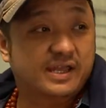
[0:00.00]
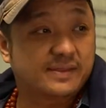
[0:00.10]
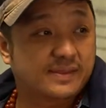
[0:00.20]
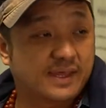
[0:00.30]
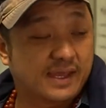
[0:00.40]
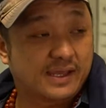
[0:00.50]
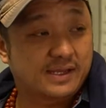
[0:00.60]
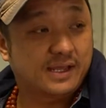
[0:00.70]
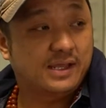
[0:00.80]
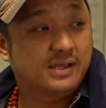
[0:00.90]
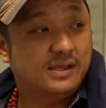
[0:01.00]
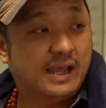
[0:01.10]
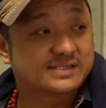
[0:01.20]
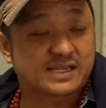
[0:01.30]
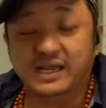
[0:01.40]
And then
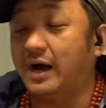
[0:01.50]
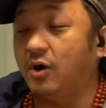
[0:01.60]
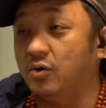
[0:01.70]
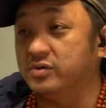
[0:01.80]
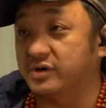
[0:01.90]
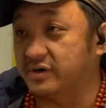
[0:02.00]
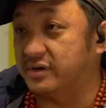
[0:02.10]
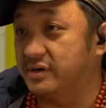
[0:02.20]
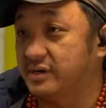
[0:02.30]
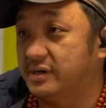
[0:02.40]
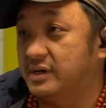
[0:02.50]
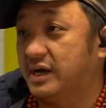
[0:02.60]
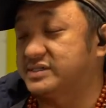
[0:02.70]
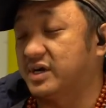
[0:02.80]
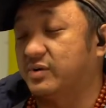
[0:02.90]
as I got older,
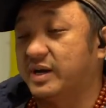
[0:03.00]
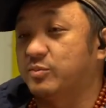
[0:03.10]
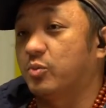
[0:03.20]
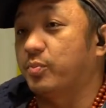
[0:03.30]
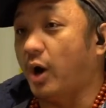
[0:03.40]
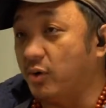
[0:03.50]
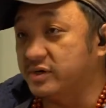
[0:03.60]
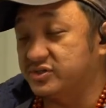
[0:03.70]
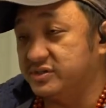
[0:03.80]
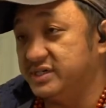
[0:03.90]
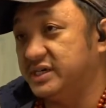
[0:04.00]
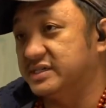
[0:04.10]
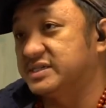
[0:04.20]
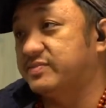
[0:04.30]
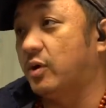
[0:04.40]
I started writing more poetry
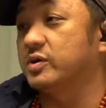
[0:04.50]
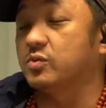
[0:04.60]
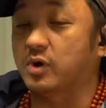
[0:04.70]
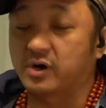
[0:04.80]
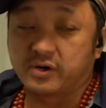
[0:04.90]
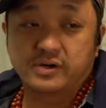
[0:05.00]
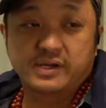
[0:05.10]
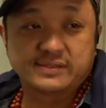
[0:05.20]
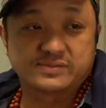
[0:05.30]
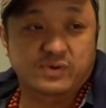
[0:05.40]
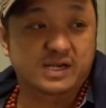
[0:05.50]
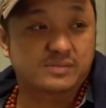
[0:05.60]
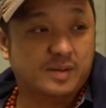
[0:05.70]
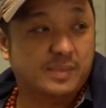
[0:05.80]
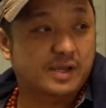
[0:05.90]
and spoken word and writing
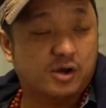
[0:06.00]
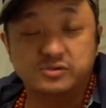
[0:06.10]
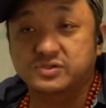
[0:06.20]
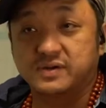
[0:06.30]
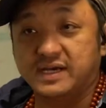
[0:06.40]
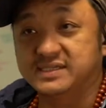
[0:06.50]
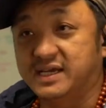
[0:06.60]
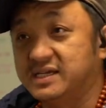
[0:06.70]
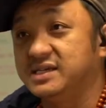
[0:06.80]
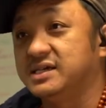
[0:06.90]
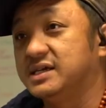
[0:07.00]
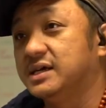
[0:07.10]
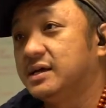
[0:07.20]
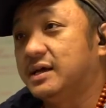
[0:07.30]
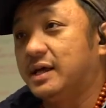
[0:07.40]
about my cultural identity
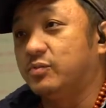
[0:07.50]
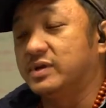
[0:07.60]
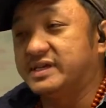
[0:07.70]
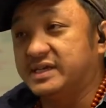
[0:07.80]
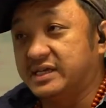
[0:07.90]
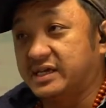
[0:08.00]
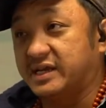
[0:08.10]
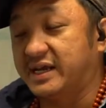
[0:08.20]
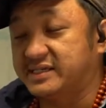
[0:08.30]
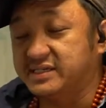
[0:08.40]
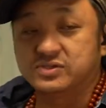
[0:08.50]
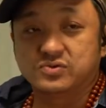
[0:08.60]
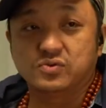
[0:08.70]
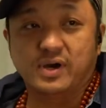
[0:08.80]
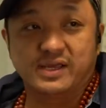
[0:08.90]
and really getting connected to
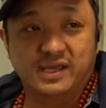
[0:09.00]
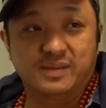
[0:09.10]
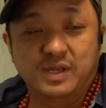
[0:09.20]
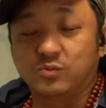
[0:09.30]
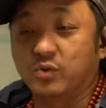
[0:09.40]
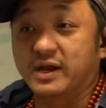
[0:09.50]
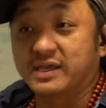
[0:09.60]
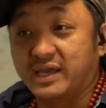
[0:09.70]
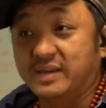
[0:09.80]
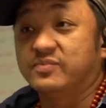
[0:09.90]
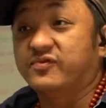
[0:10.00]
who I am and where I came